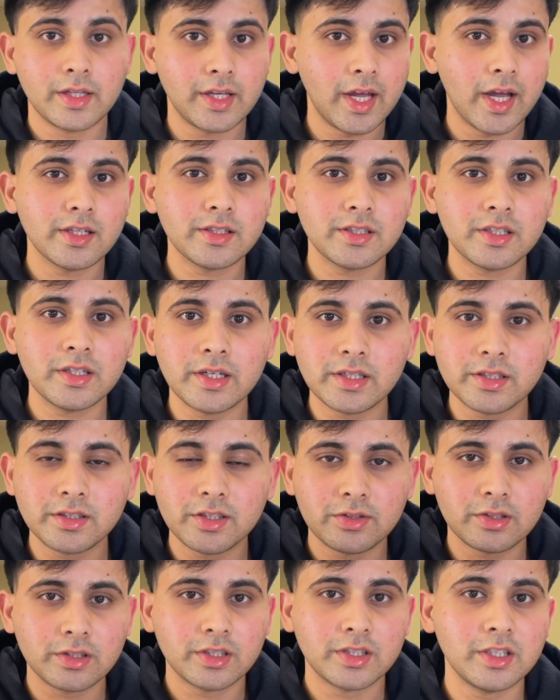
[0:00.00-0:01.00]
The answer is
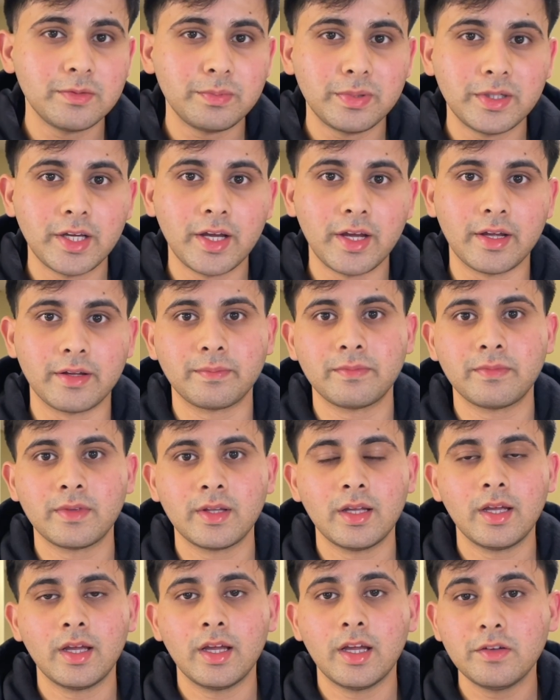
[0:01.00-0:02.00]
your GPA.
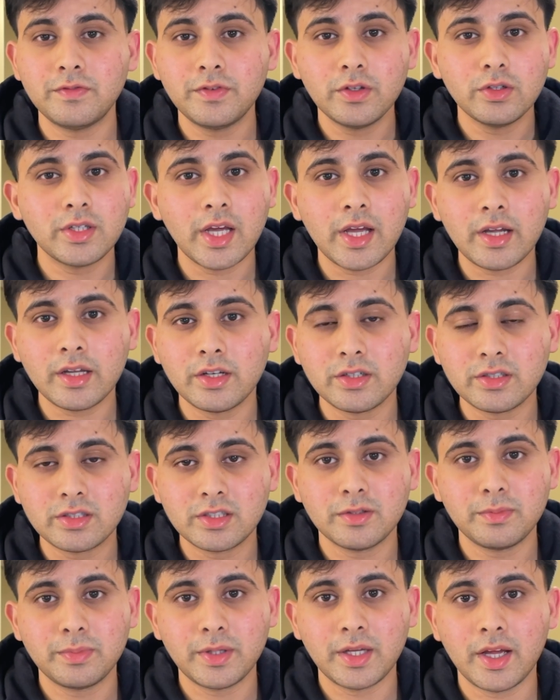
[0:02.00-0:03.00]
If you tank your
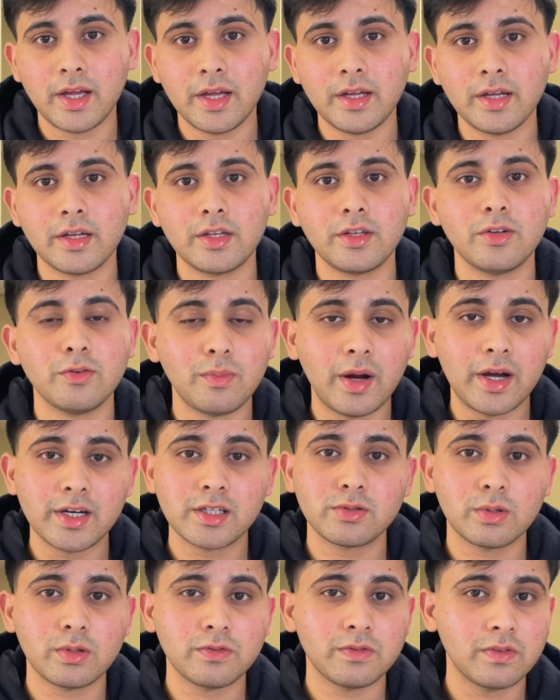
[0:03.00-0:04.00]
GPA, you might
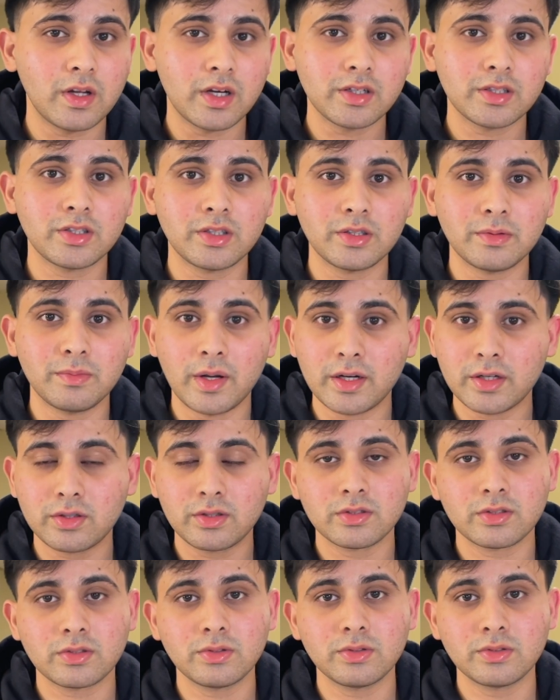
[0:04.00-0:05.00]
as well flush your medical
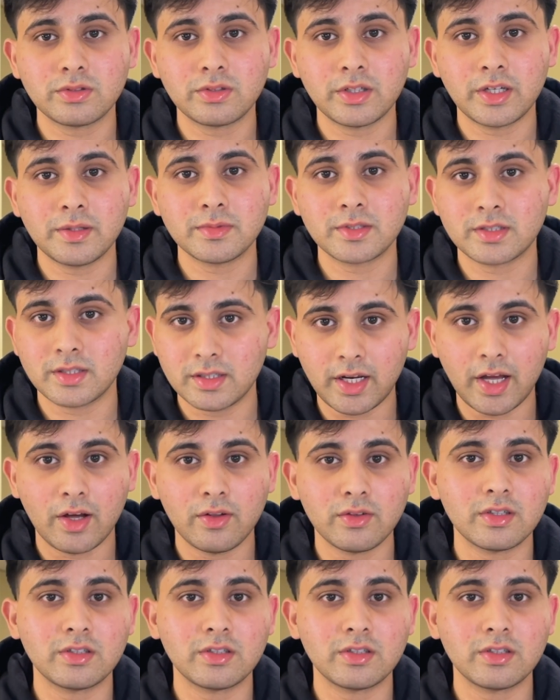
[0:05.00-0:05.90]
school dreams down the